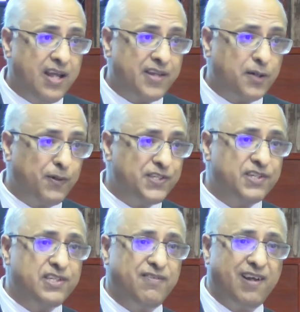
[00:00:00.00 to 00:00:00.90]
That means
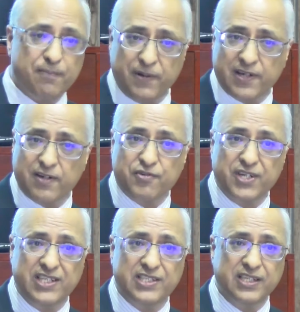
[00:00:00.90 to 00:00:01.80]
that developing
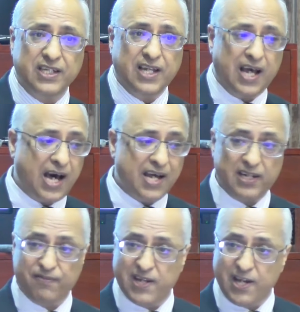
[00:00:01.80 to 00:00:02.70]
countries are
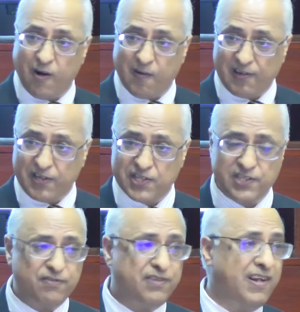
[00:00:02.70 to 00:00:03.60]
at very early stage
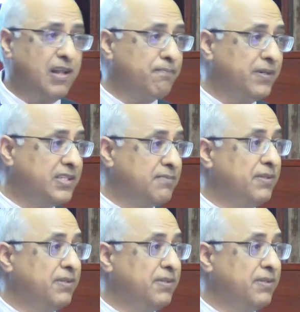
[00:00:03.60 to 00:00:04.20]
of development,